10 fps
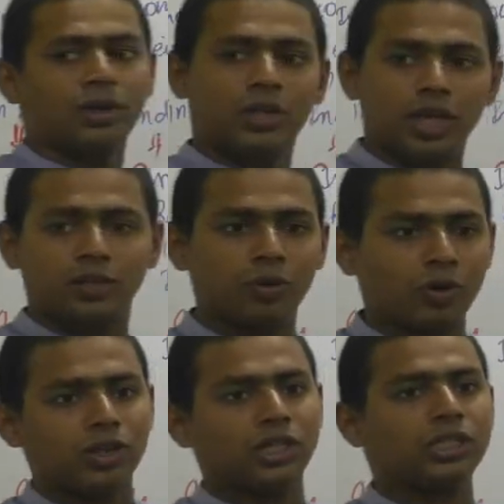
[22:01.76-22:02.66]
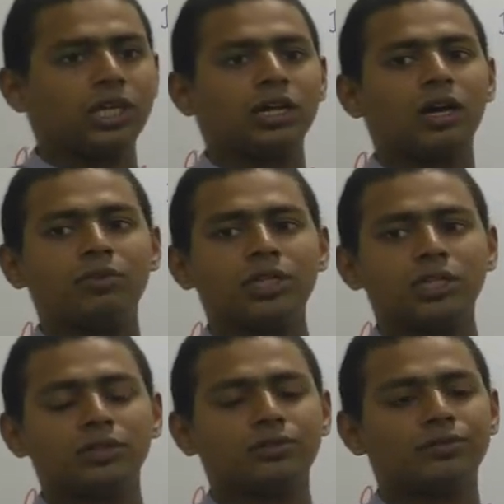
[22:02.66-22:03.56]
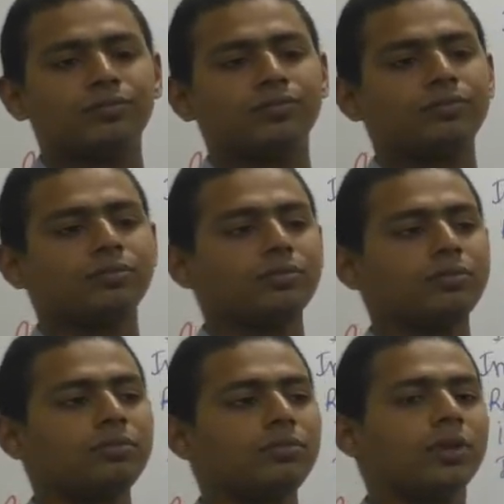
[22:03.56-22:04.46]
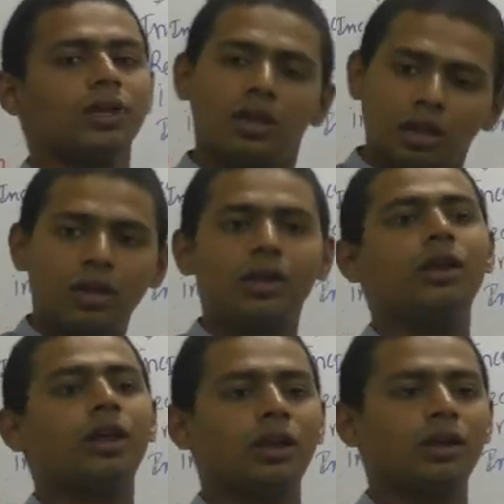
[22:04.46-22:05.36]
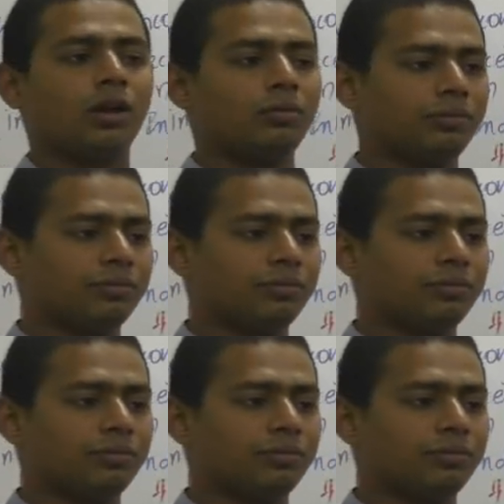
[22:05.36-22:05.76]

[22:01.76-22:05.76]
Yes, because this income is India. Indian income.